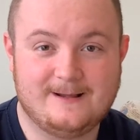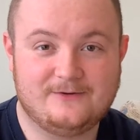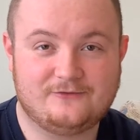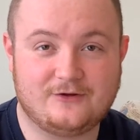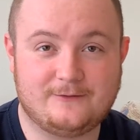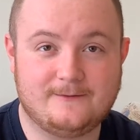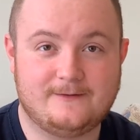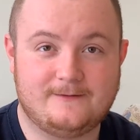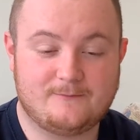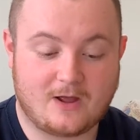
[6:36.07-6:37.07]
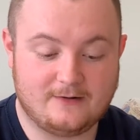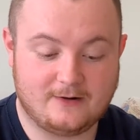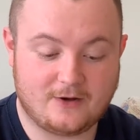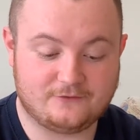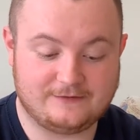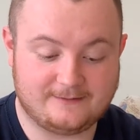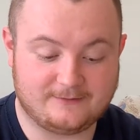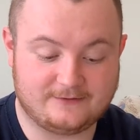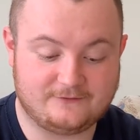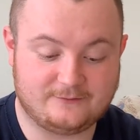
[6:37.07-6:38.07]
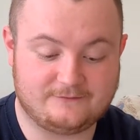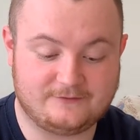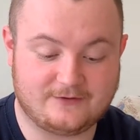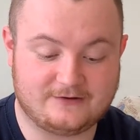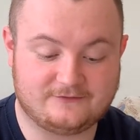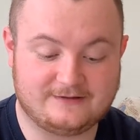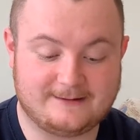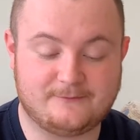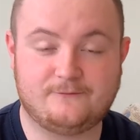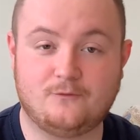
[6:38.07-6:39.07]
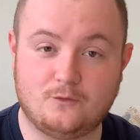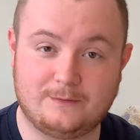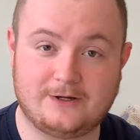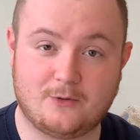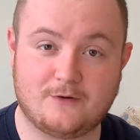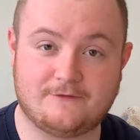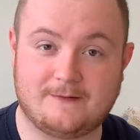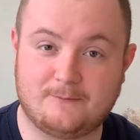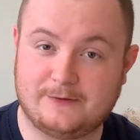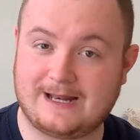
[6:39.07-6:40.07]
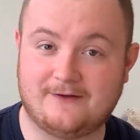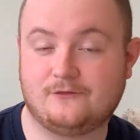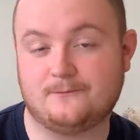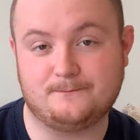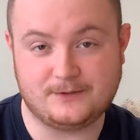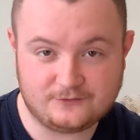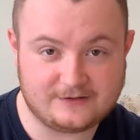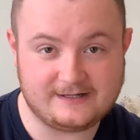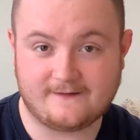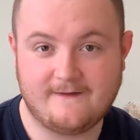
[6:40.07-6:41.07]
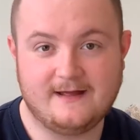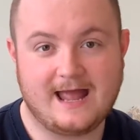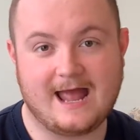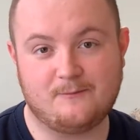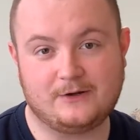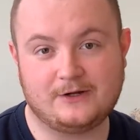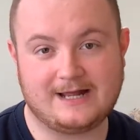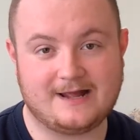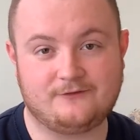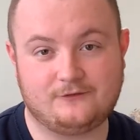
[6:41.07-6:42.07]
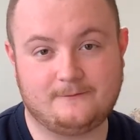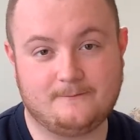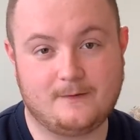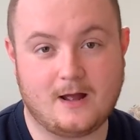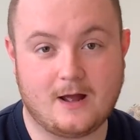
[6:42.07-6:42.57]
So last thing I'm going to do with you guys today, before we go over and we're going to have some music and we're going to have some